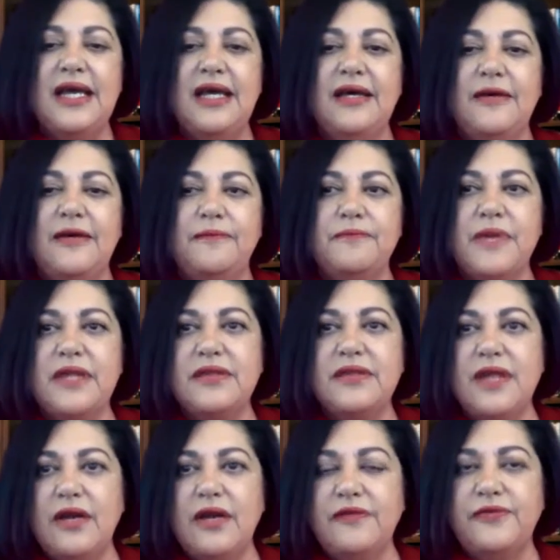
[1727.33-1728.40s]
And
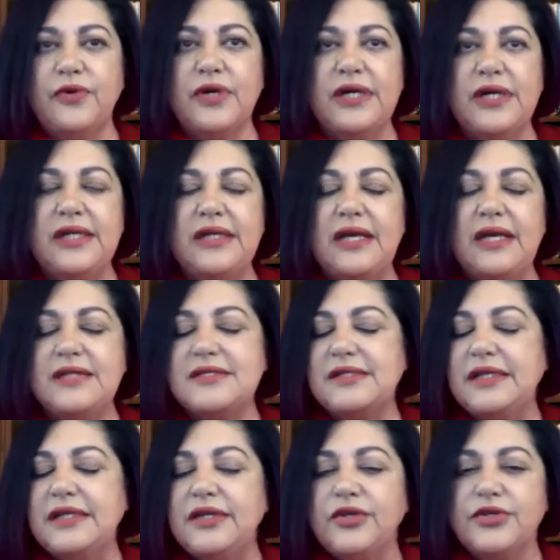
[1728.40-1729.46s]
therefore, as
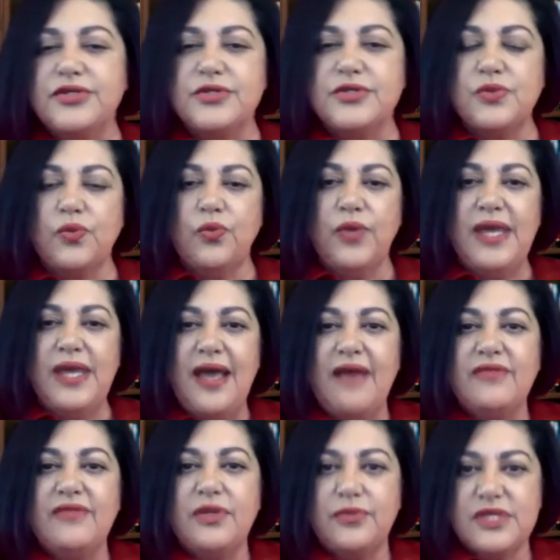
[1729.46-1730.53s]
leaders, we
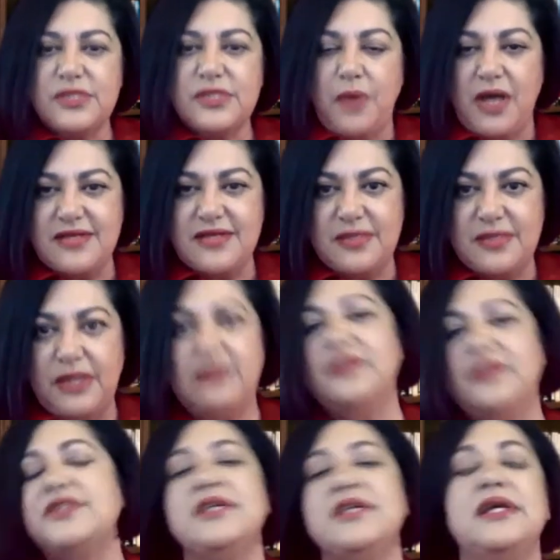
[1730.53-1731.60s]
have the
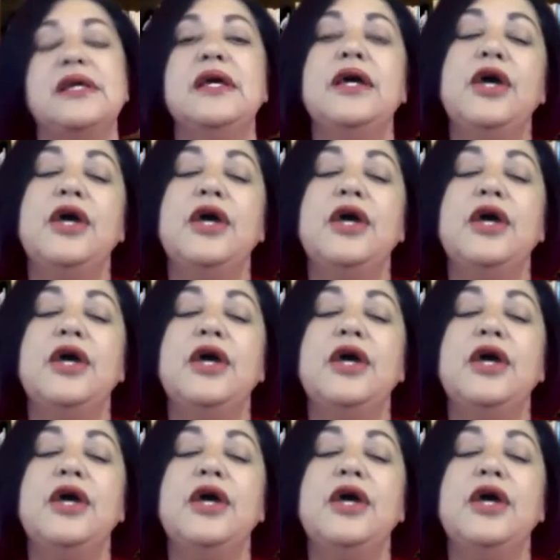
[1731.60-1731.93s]
responsibility